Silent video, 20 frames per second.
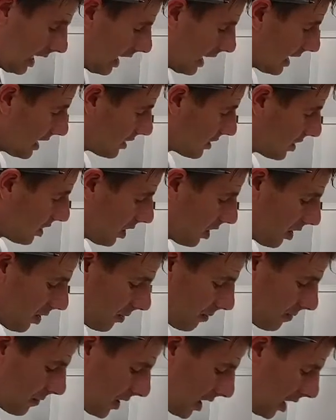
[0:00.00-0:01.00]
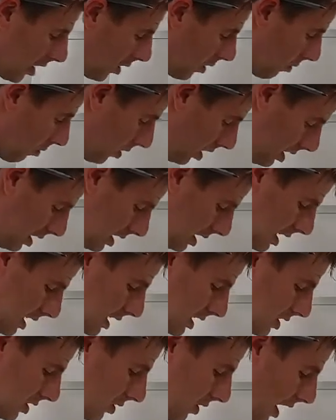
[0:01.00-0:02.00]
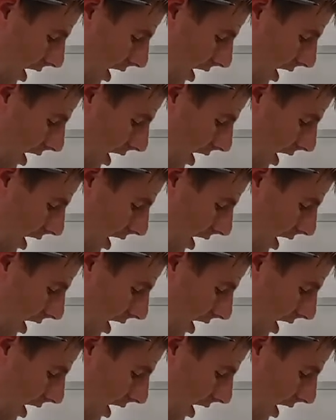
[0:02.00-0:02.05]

And so what this